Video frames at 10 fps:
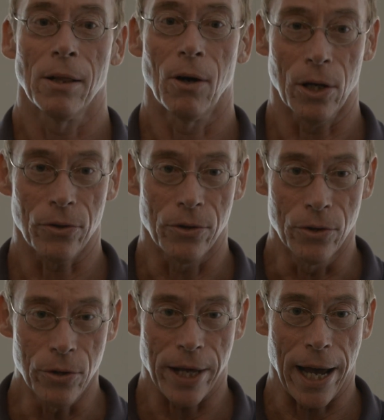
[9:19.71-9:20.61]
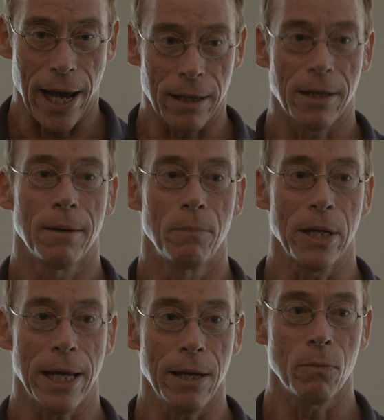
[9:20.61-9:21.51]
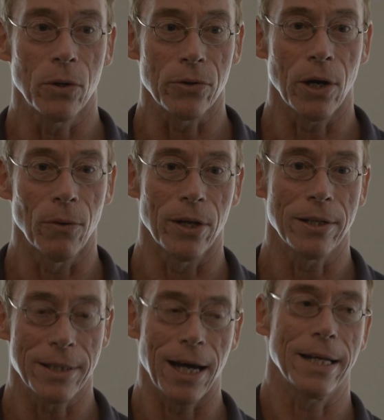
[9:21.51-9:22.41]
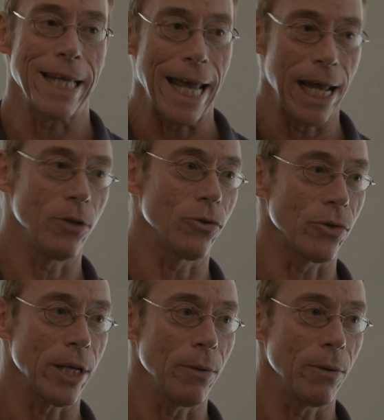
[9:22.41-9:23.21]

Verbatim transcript: Lawrence knew that, but he was on the side of the angels.